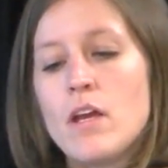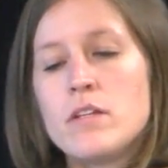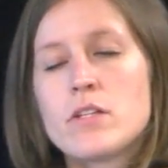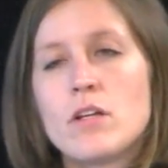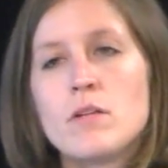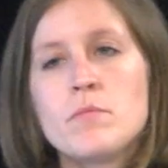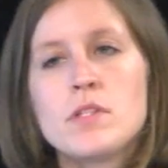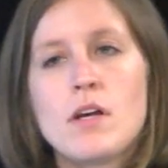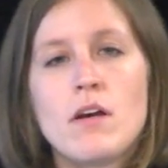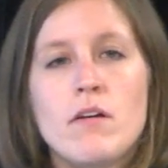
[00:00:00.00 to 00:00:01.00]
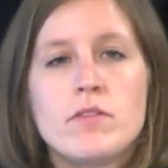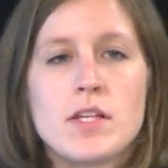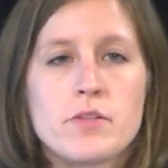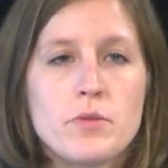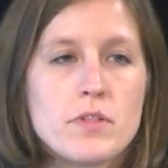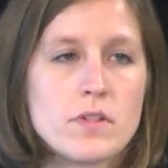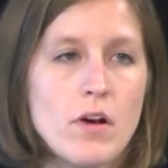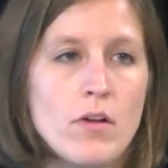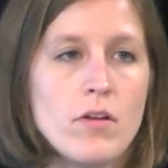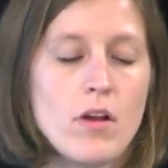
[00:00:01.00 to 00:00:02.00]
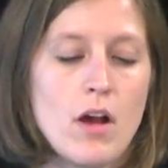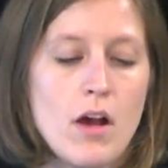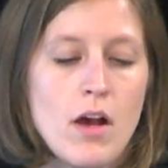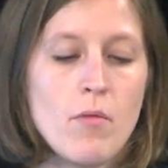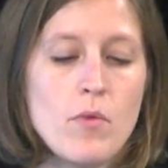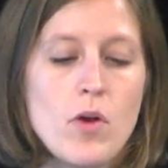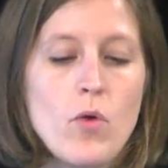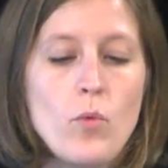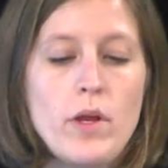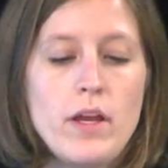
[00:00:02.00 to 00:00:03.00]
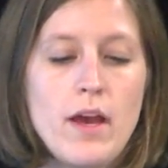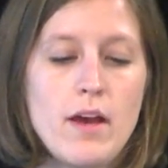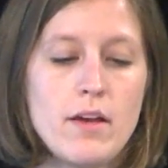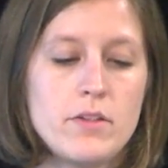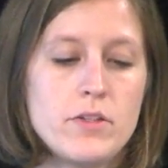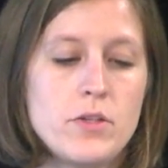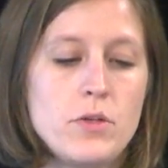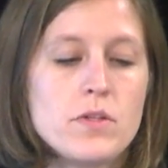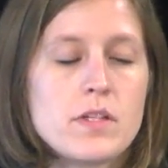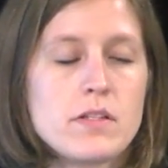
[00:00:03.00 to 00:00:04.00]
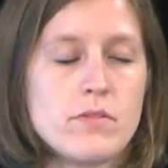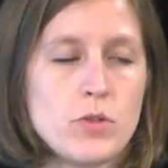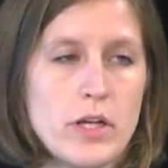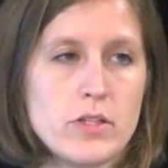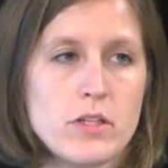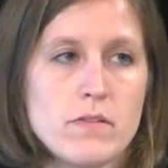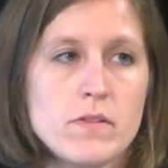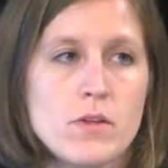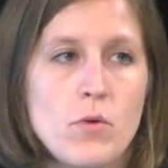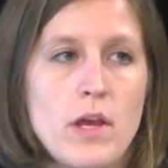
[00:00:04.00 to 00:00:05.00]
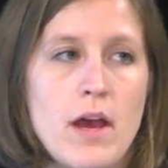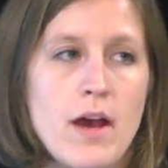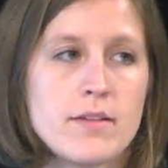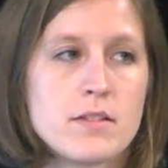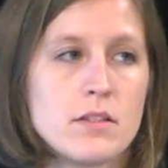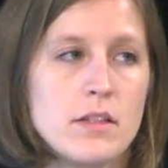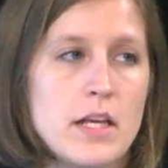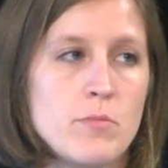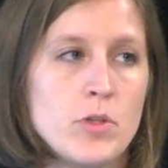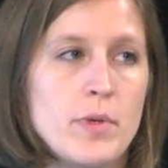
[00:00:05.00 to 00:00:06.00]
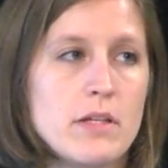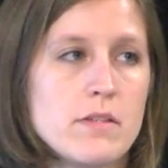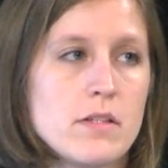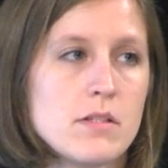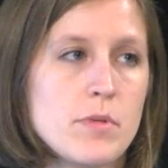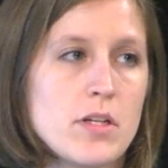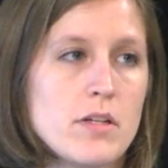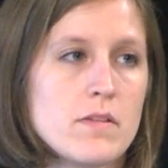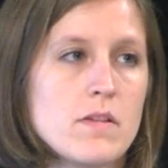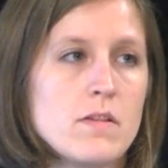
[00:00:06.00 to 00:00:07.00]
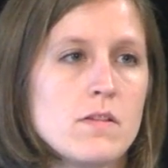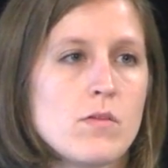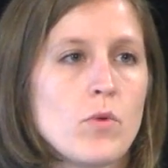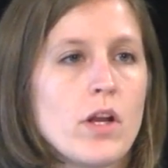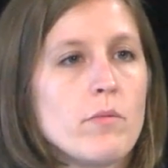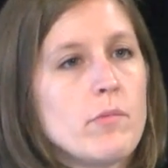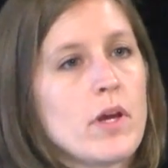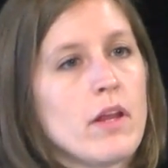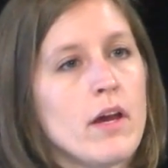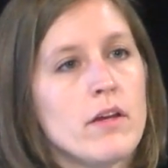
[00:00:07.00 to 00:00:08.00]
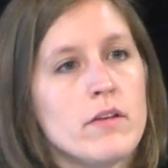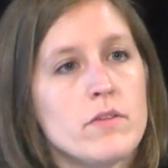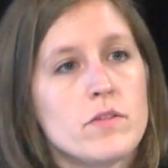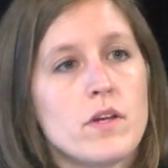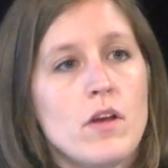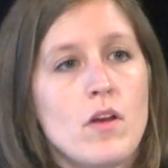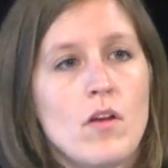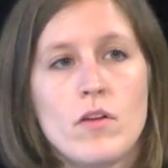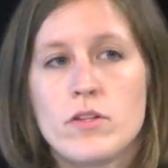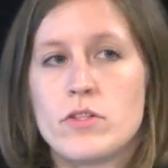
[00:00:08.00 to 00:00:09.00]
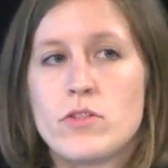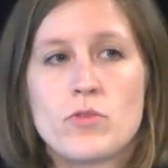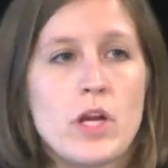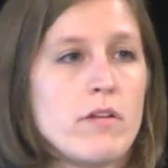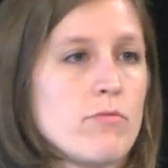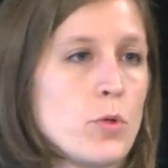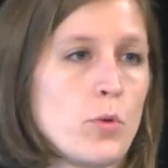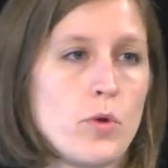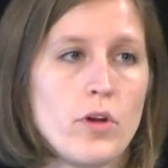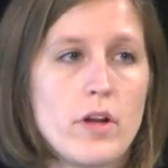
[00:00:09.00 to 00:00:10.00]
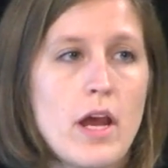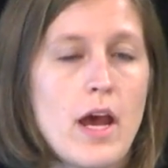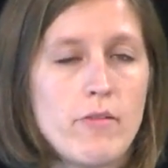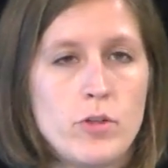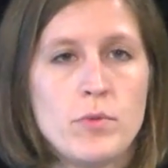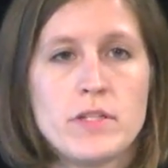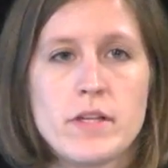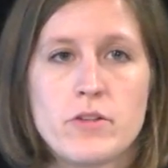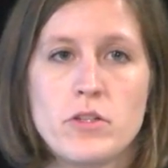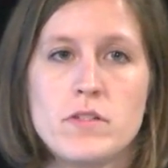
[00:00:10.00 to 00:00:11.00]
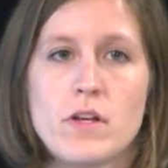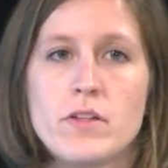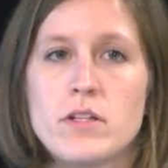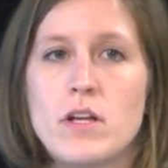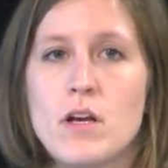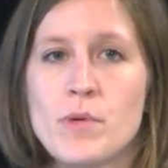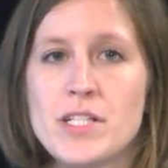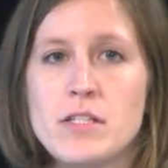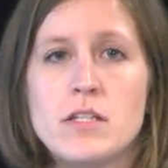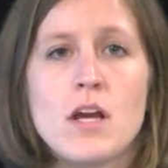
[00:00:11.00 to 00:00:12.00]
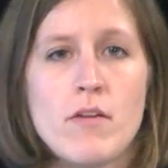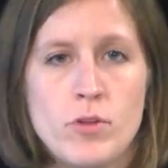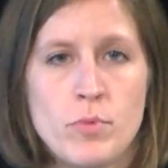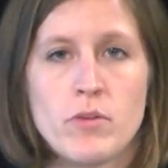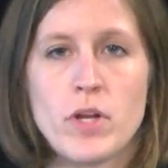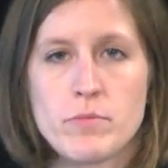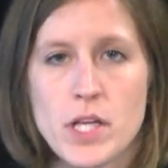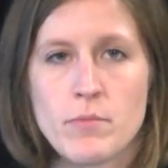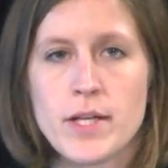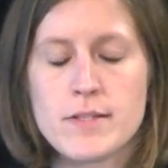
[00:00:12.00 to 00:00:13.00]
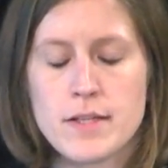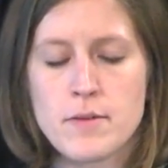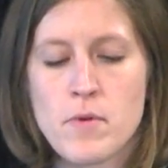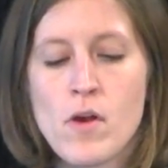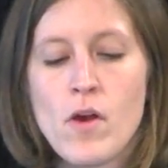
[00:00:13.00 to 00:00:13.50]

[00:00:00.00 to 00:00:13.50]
In terms of sexual assault, we had 2 sets of questions. So we asked label-based experiences, and what I mean by that is straightforward, have you been sexually assaulted at MIT? Have you been raped at MIT?